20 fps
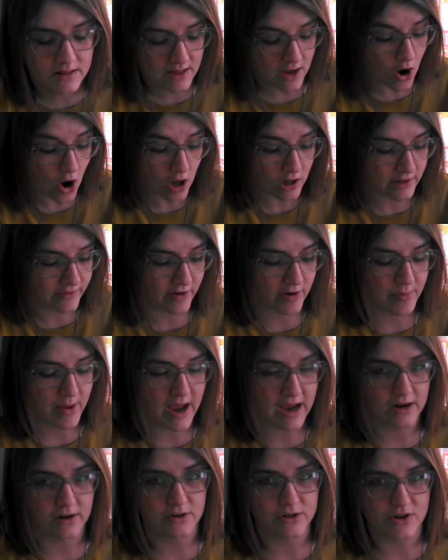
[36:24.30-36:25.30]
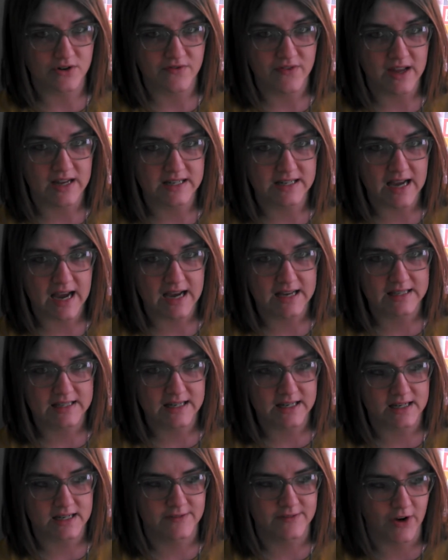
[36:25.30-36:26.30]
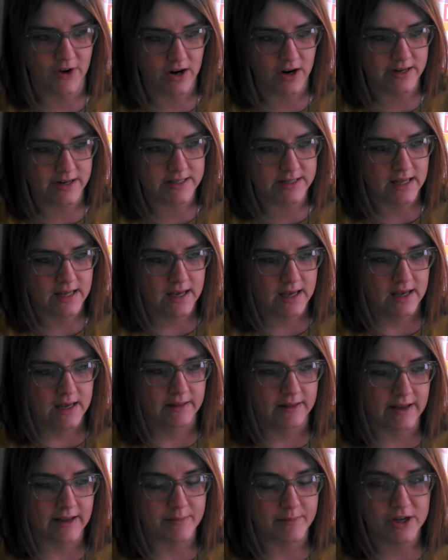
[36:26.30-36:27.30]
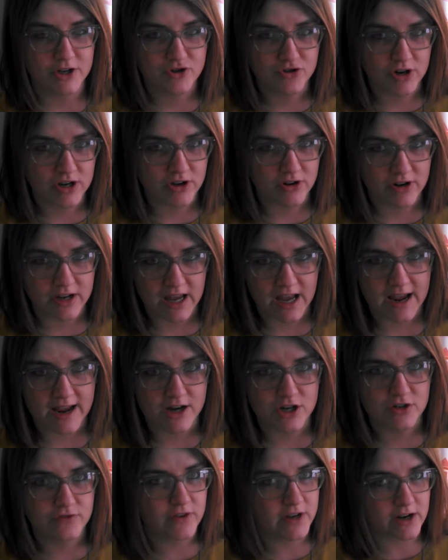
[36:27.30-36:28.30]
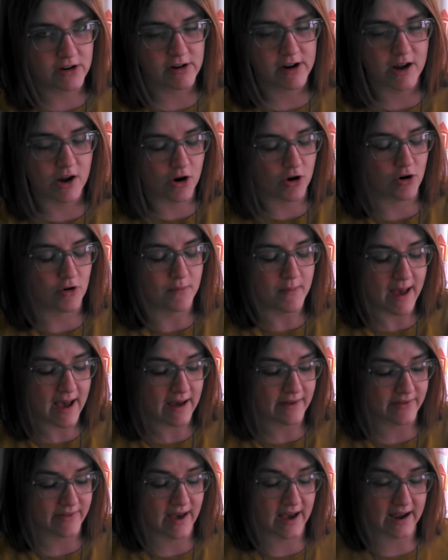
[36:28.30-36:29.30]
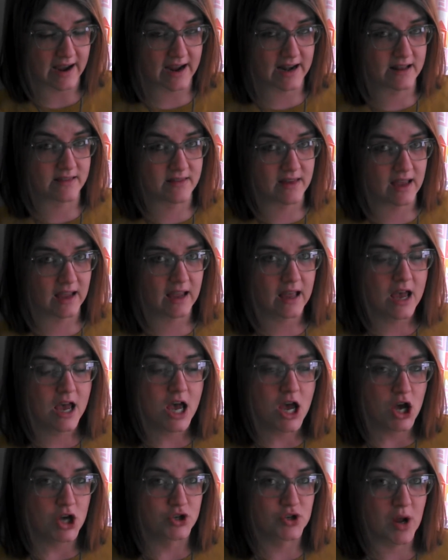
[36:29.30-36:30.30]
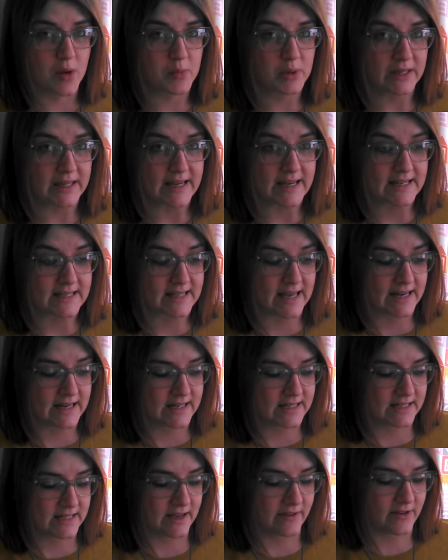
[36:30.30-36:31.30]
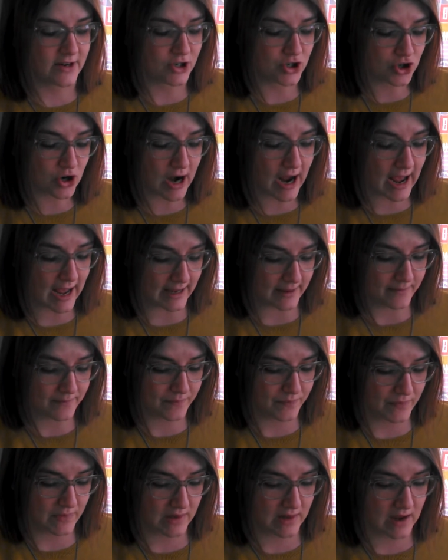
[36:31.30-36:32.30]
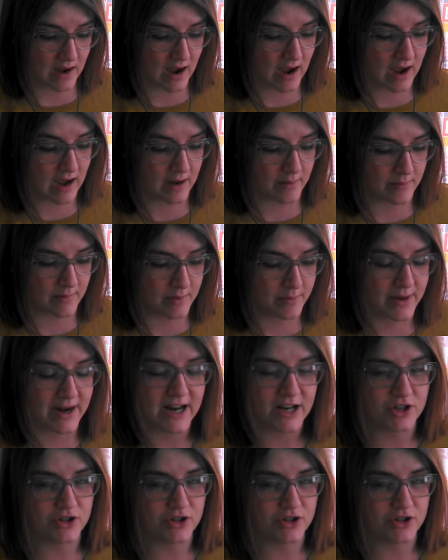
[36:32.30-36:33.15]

all of her patterns are fantastic as far as like measuring your gauge, figuring your own math, that kind of thing. So I'm really excited to give it a try. But